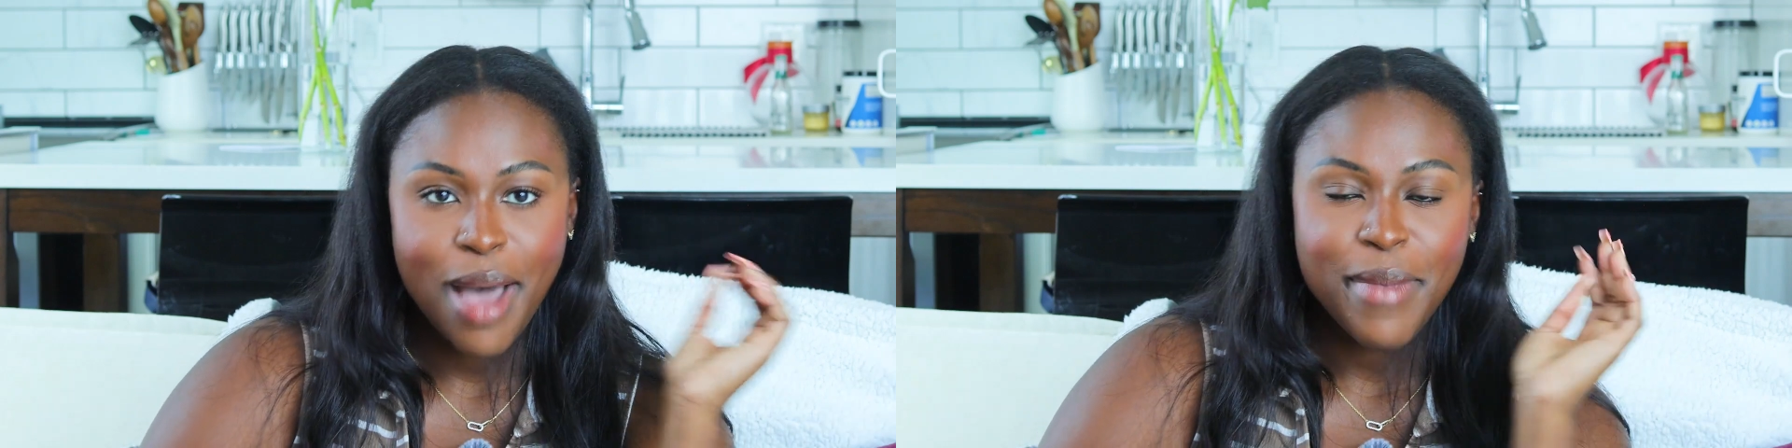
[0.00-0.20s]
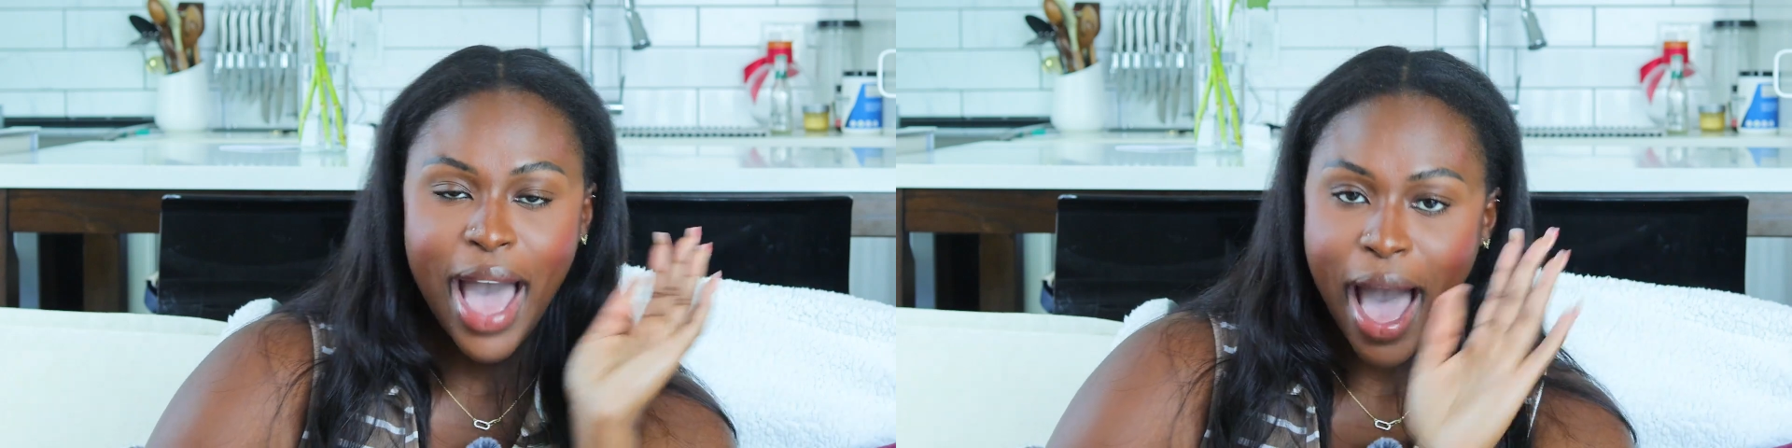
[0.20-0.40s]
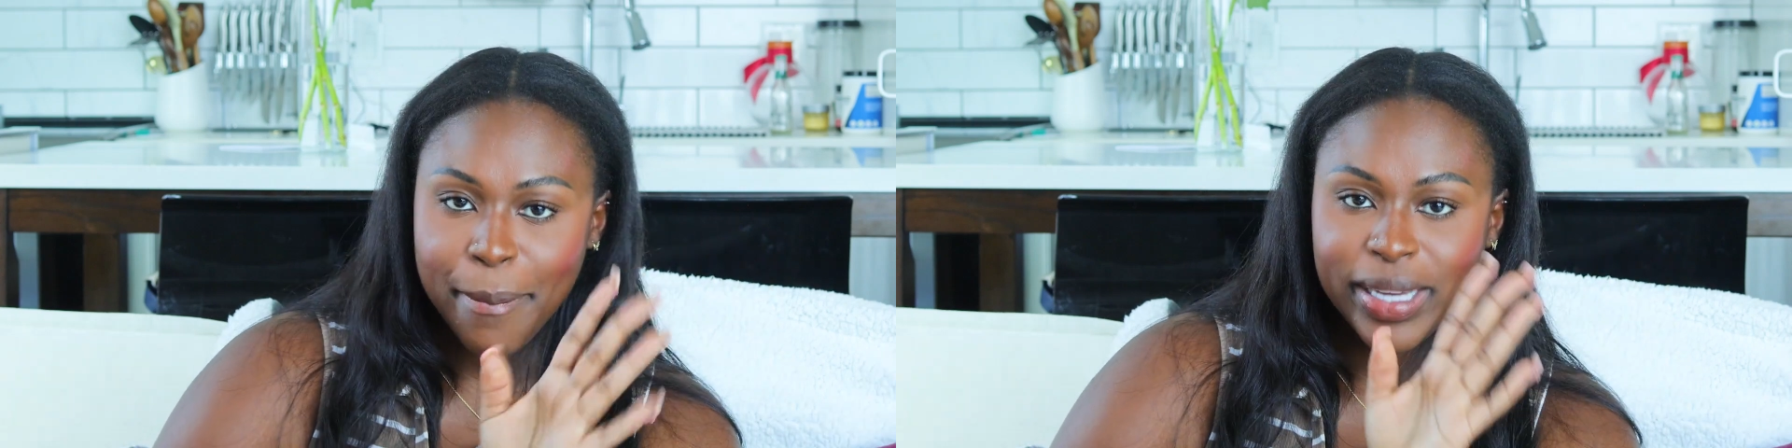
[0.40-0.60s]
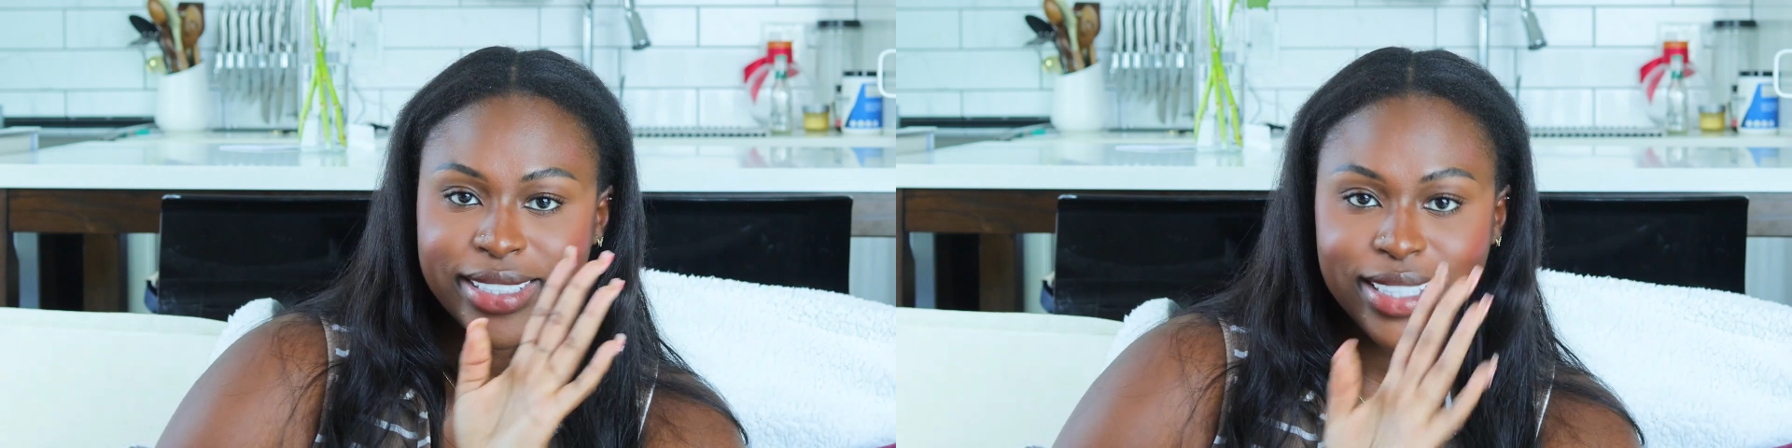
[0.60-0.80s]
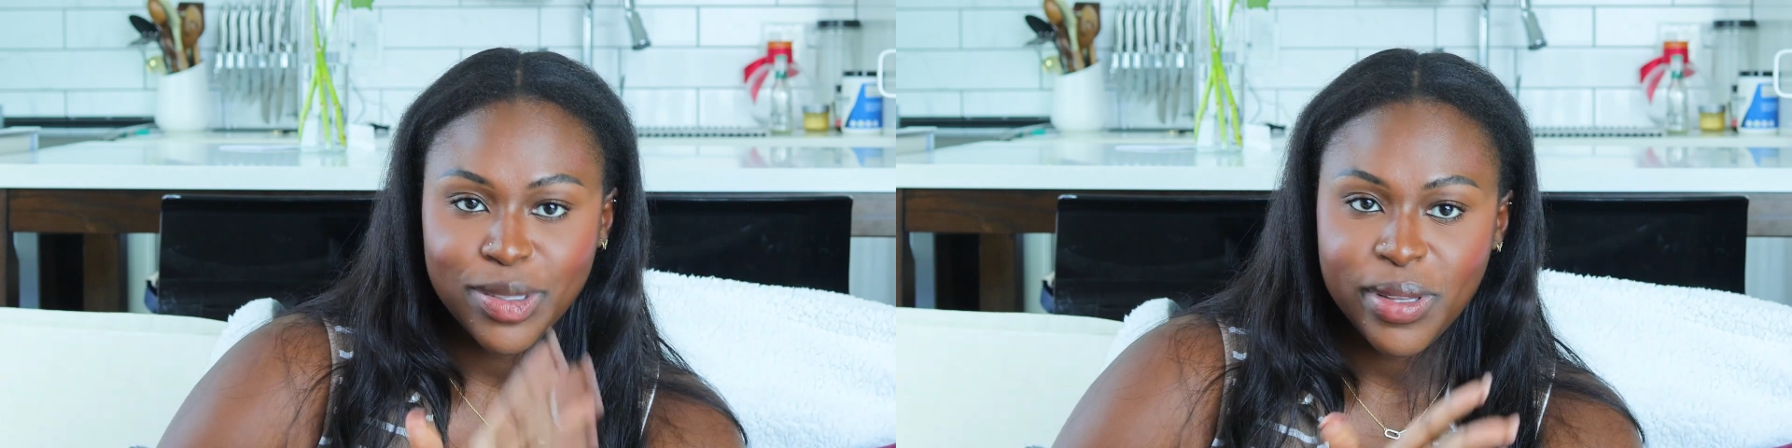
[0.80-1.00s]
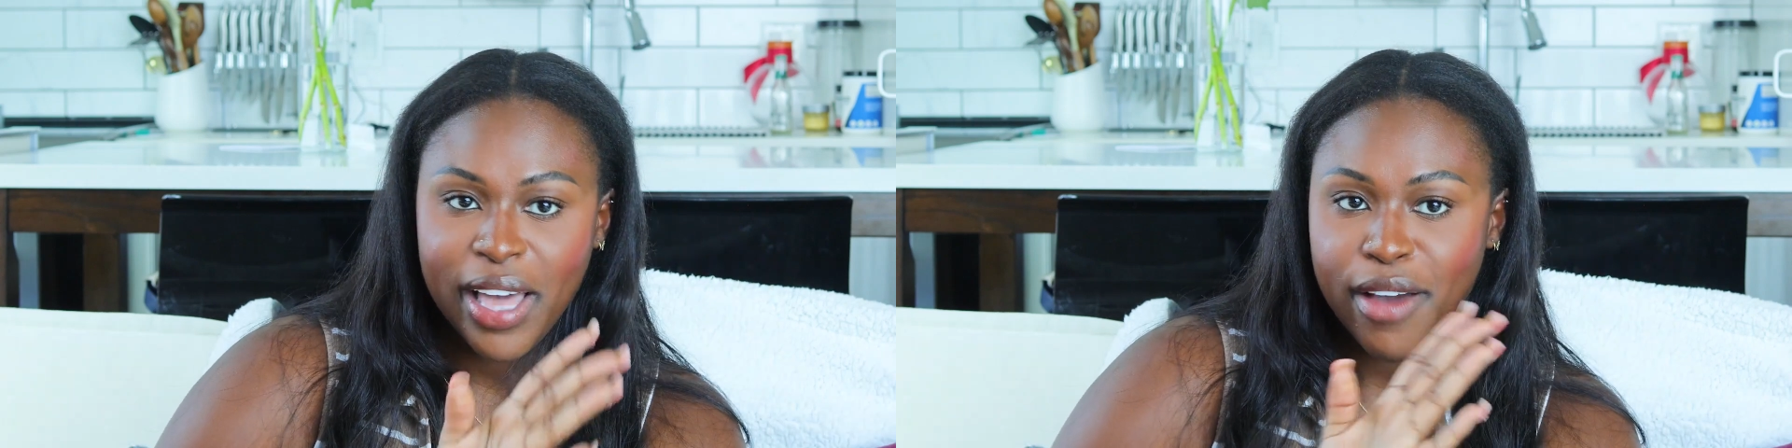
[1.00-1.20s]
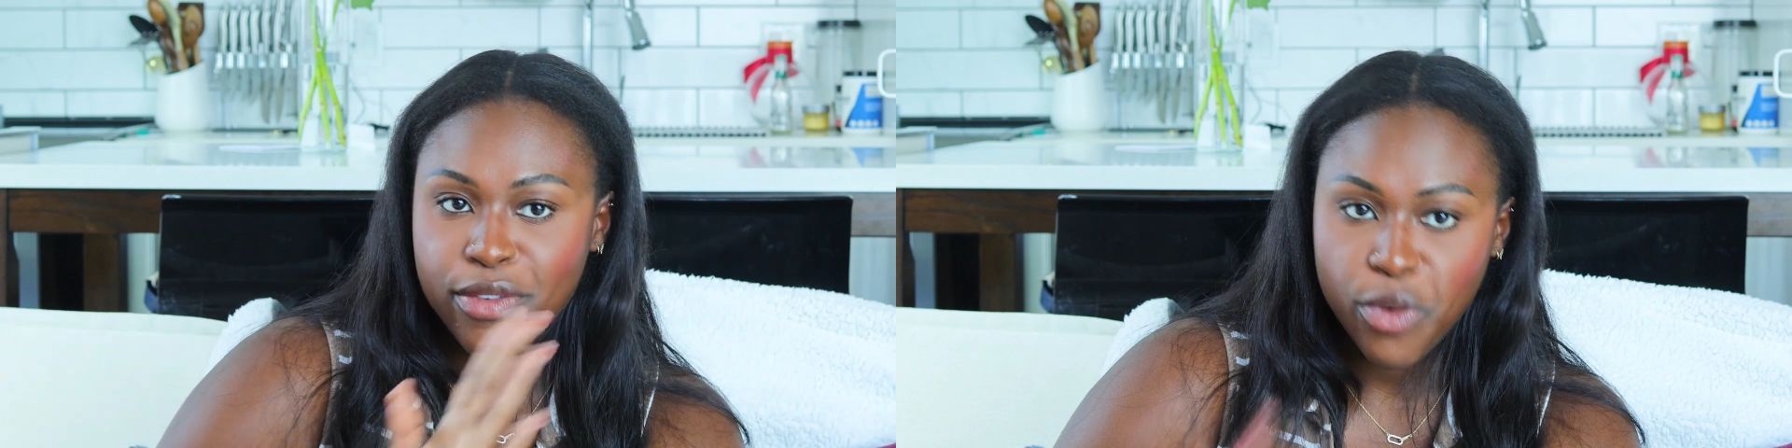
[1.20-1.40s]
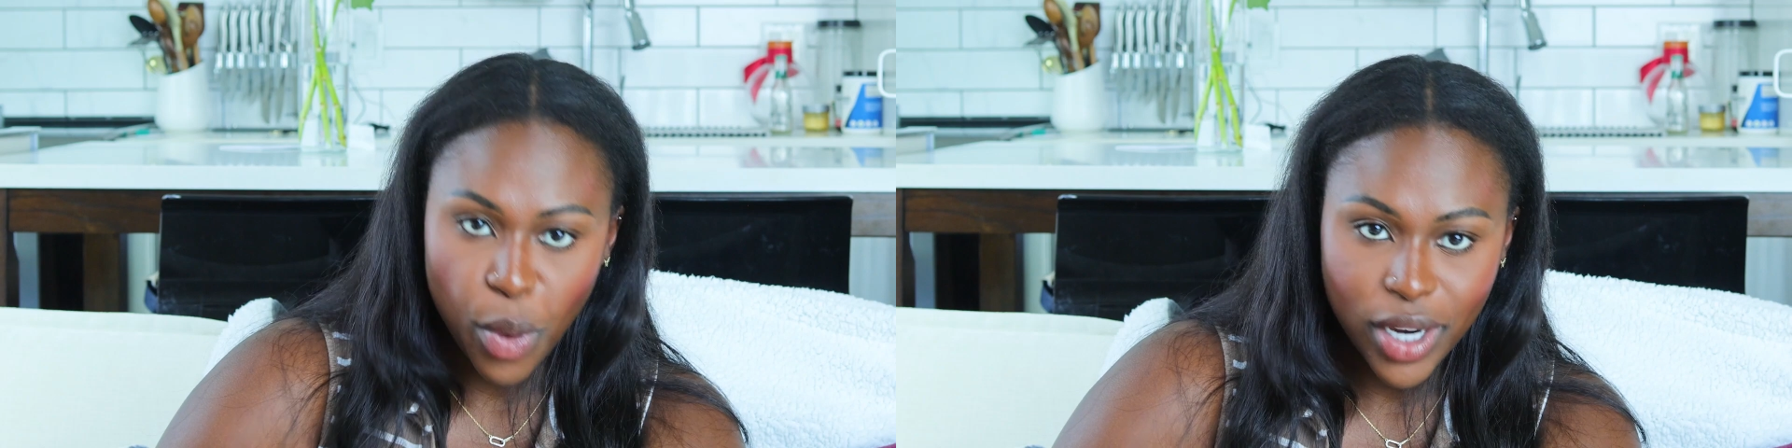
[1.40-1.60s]
I'm happy to do
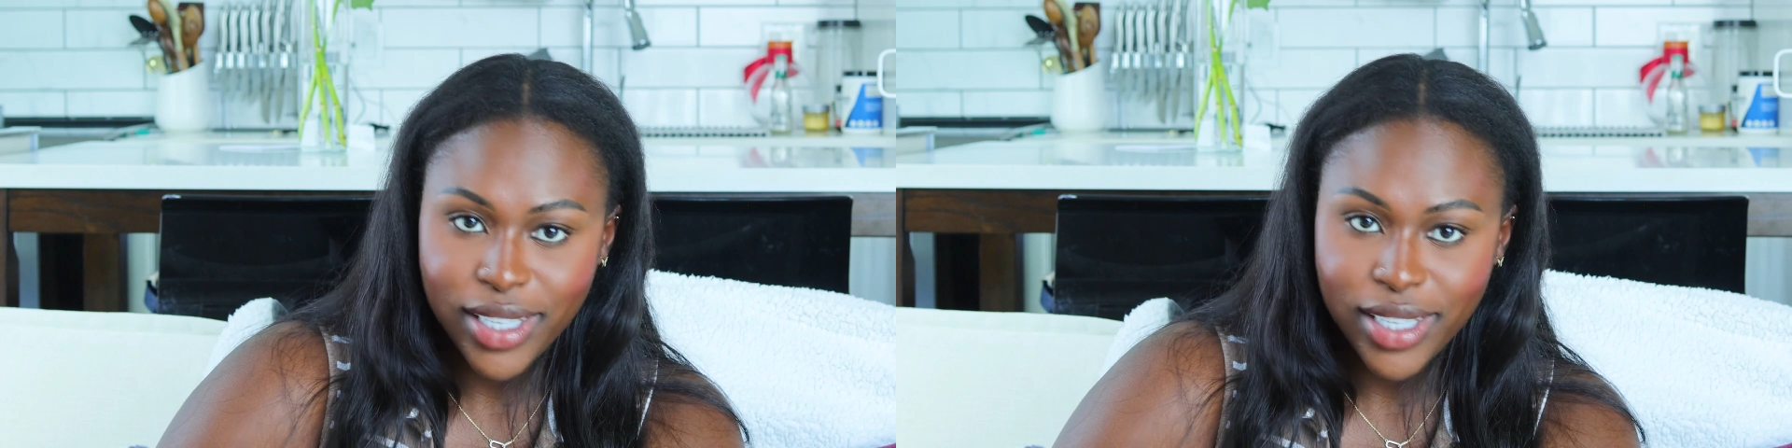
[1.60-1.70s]
that for